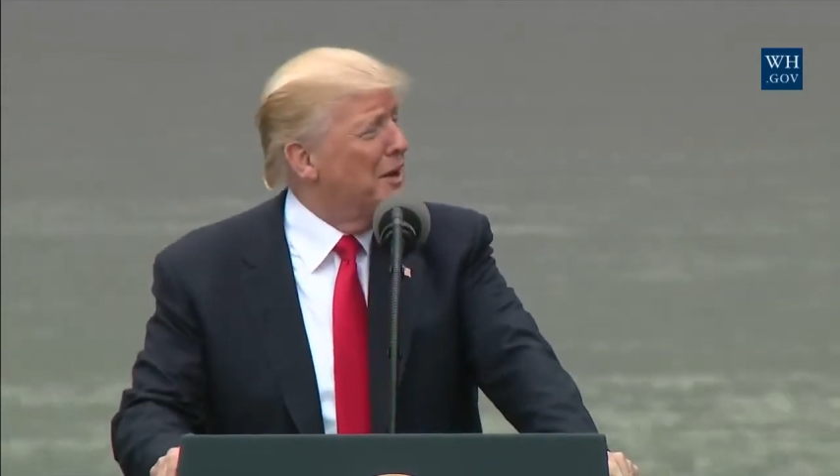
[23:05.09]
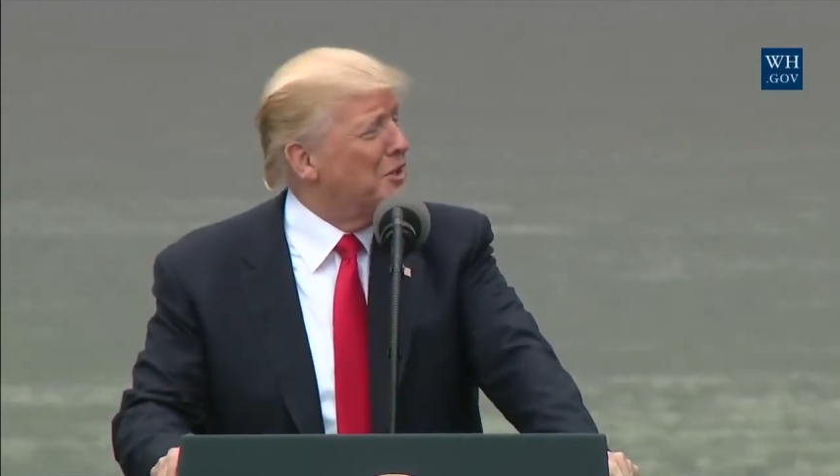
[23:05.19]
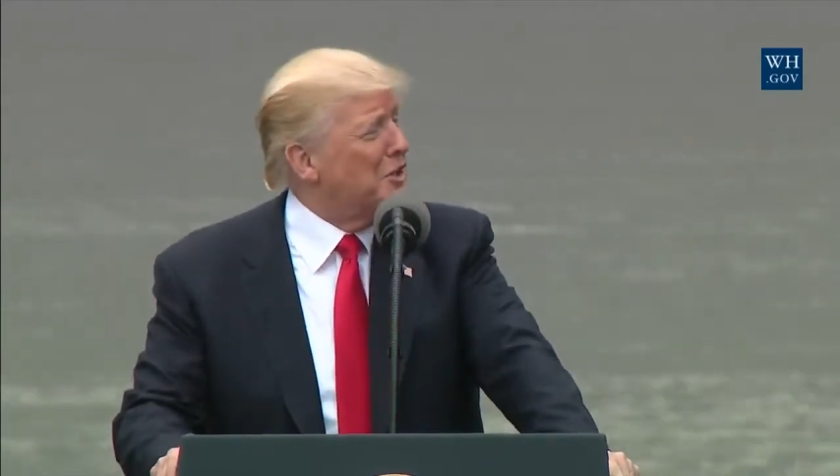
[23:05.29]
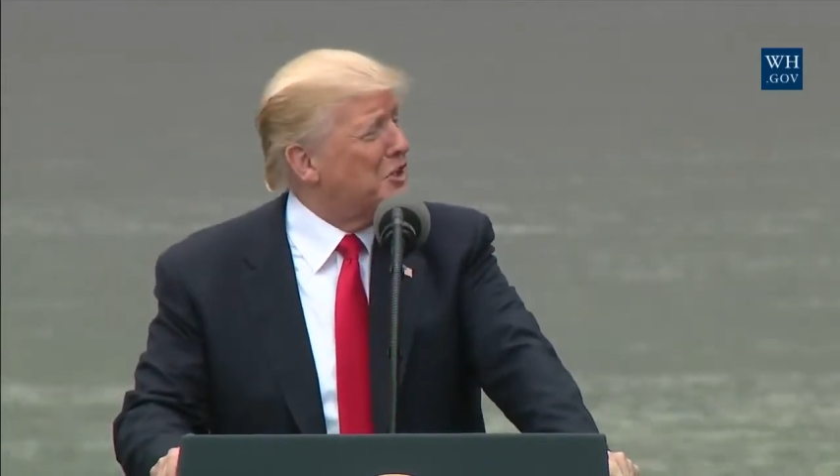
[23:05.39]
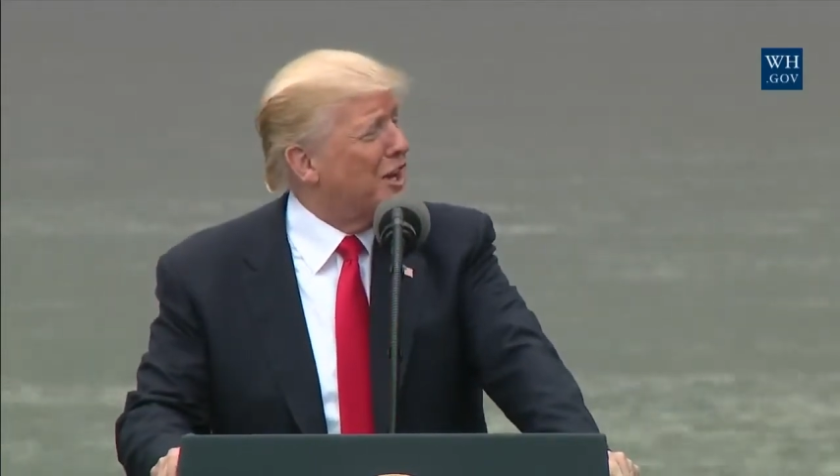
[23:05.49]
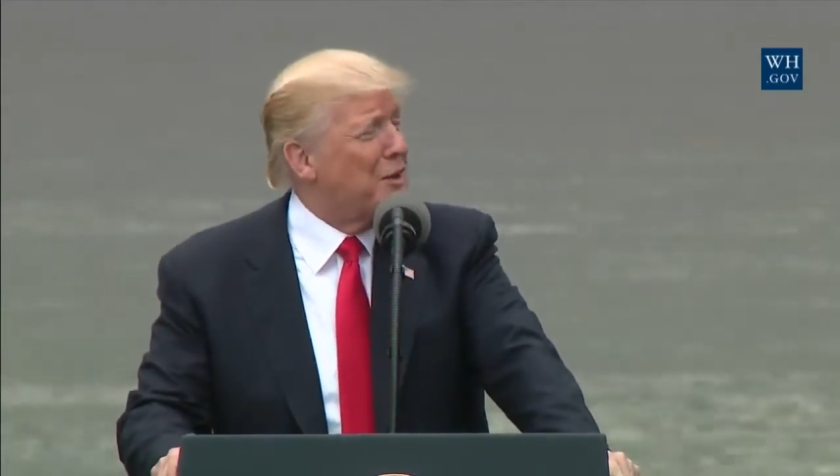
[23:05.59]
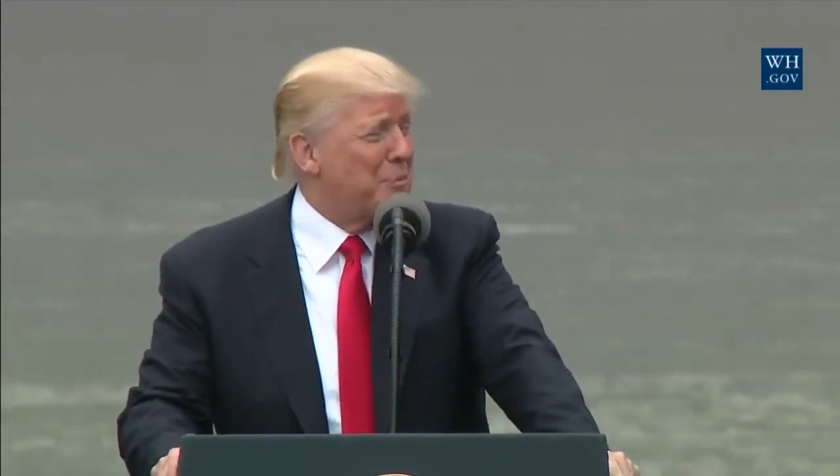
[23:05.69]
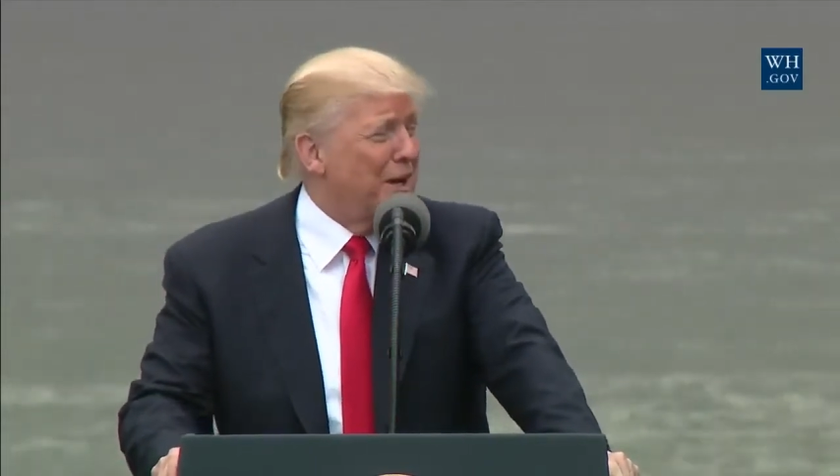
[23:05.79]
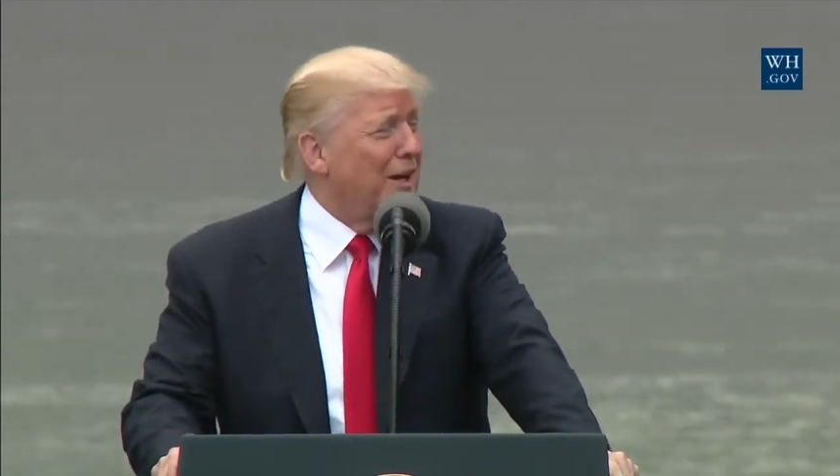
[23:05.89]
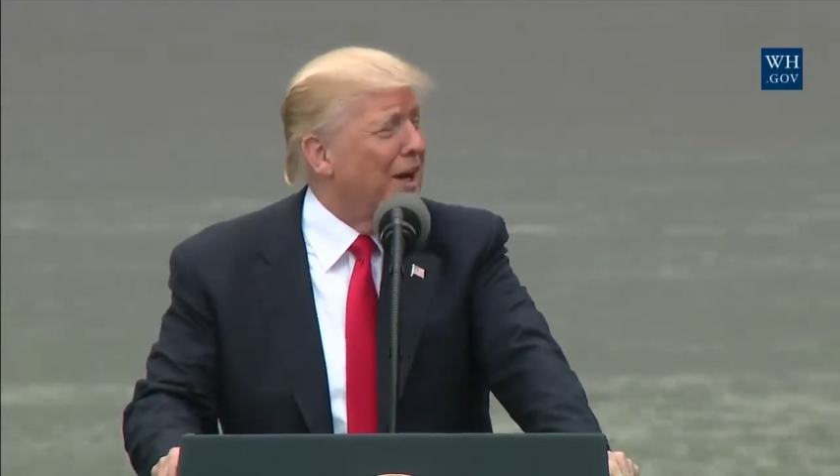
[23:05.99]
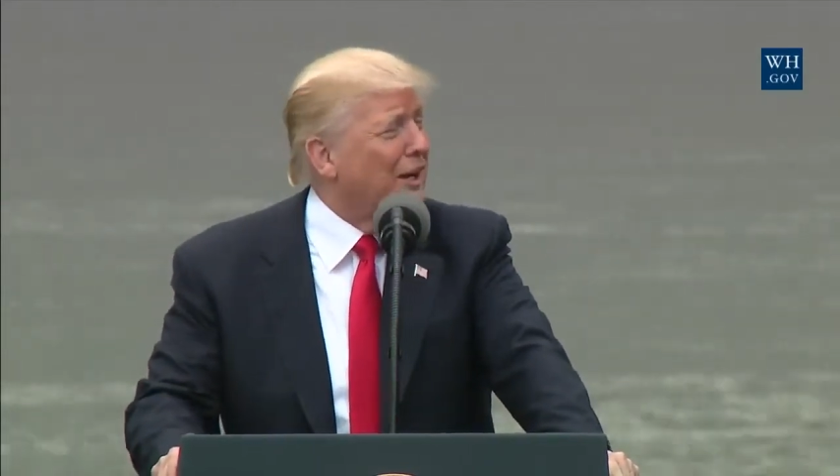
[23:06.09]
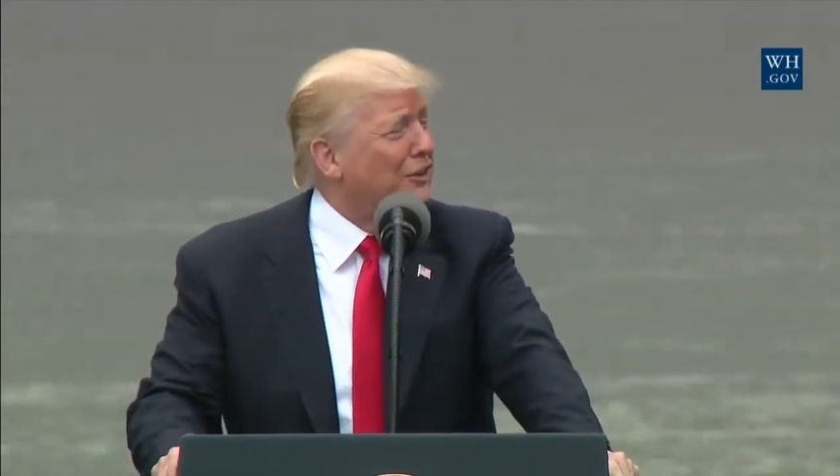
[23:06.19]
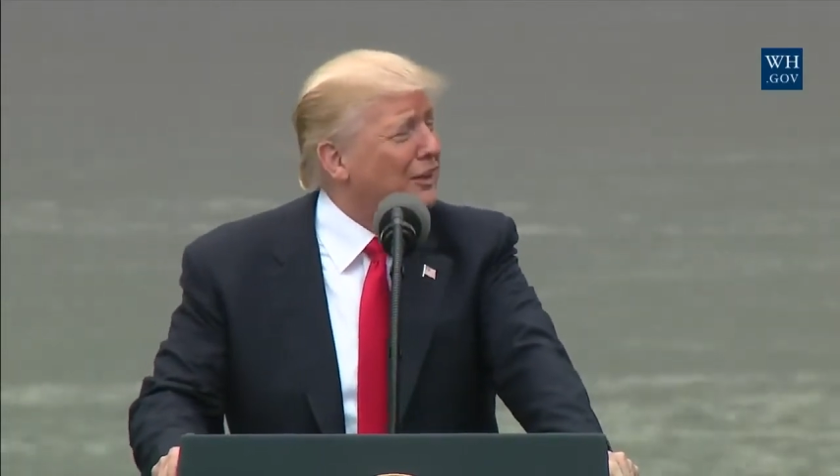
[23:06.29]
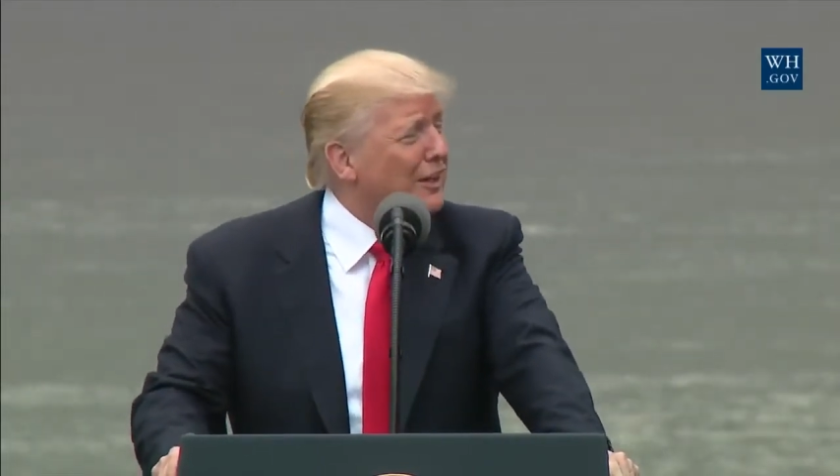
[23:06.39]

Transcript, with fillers: has it, Scott? But he likes it.